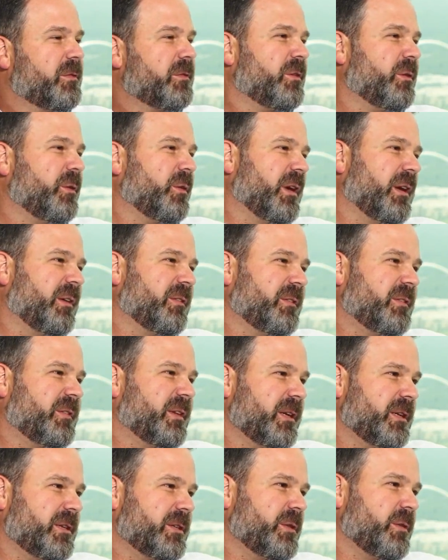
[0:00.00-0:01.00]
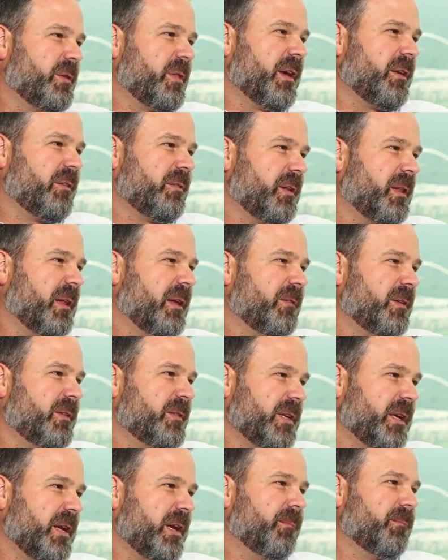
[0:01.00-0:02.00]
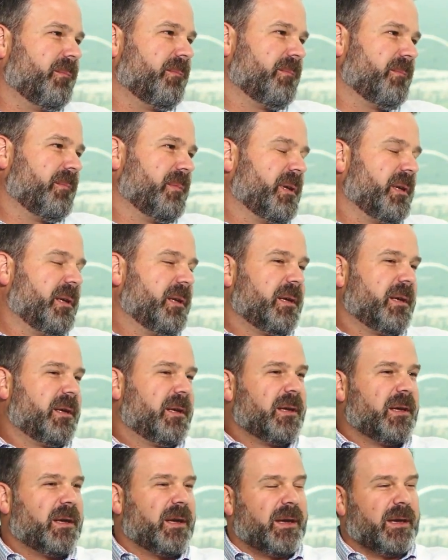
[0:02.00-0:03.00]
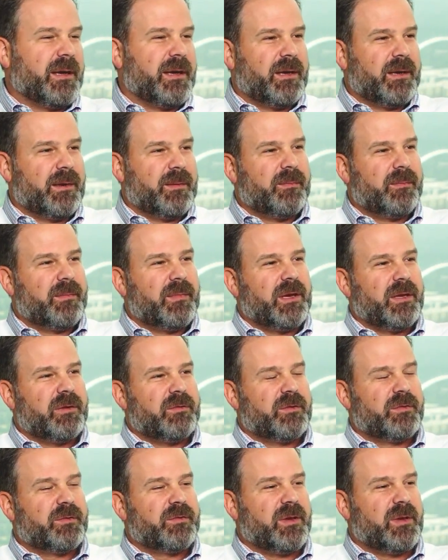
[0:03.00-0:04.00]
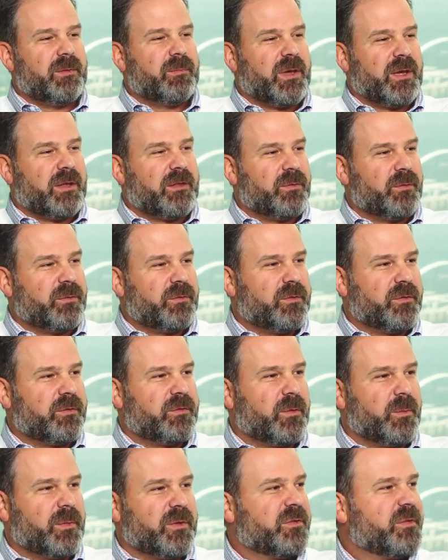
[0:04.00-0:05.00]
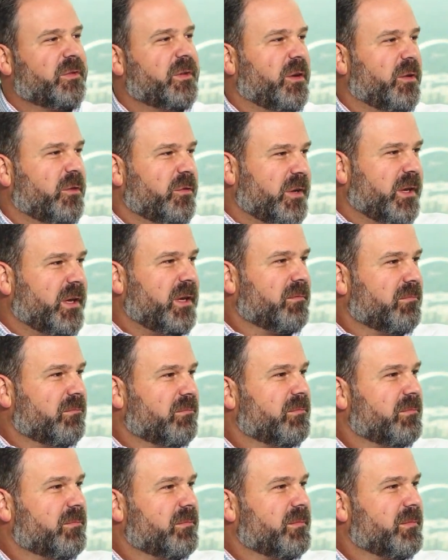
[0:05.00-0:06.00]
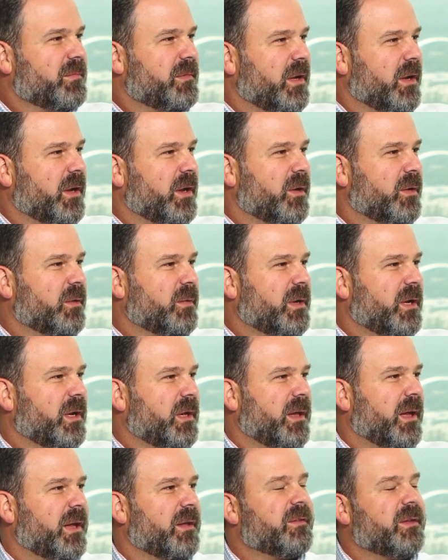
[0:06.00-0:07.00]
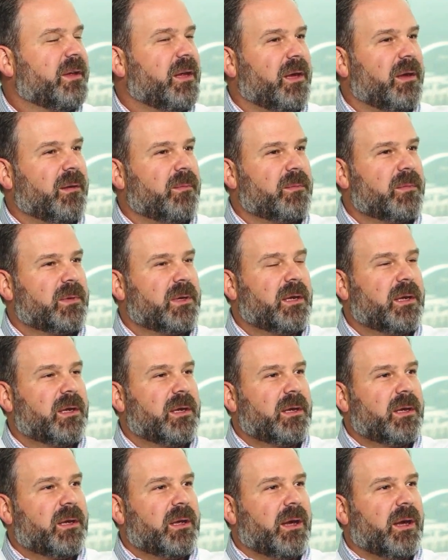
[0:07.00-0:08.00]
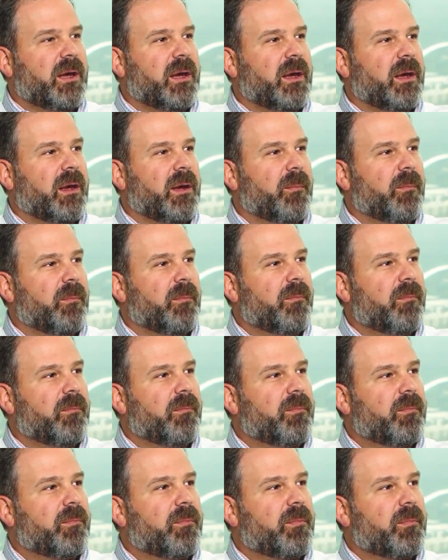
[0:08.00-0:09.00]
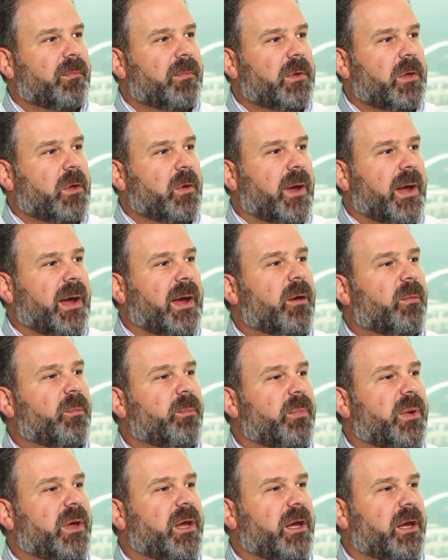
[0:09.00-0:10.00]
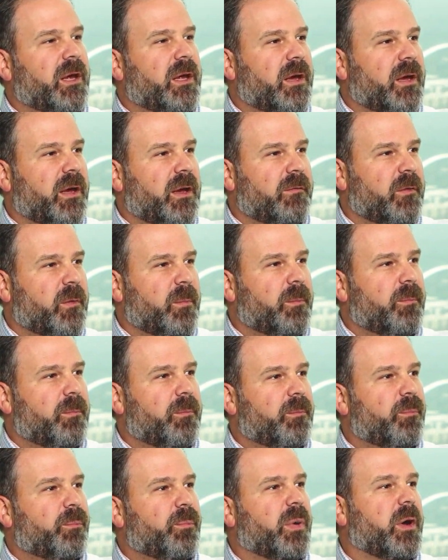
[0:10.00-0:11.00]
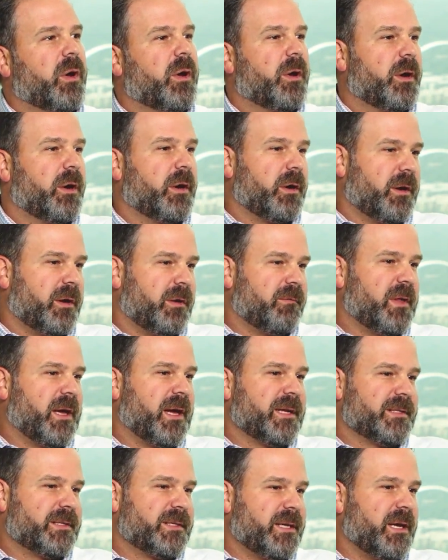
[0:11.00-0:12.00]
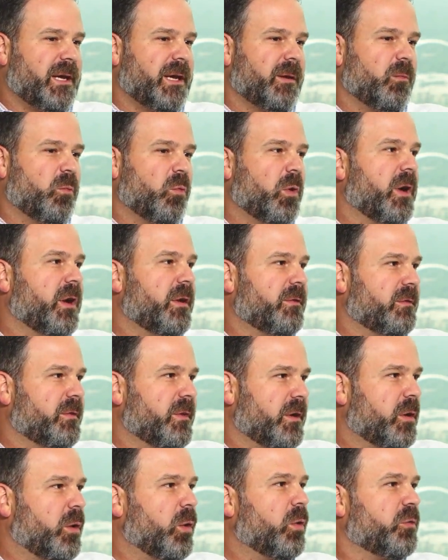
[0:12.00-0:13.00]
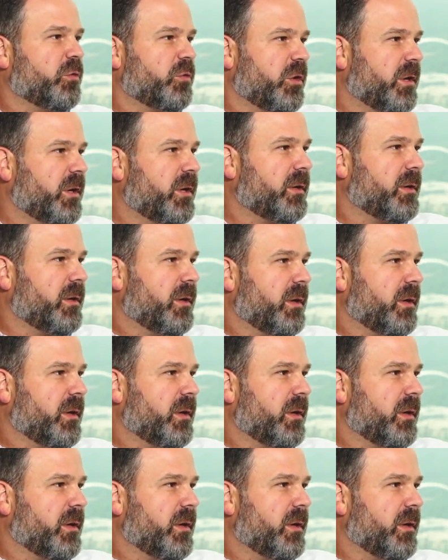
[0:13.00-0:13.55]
2010, 2011 team. It just seemed like there was just so much synergy, in that team. How big of a part of that team was the culture?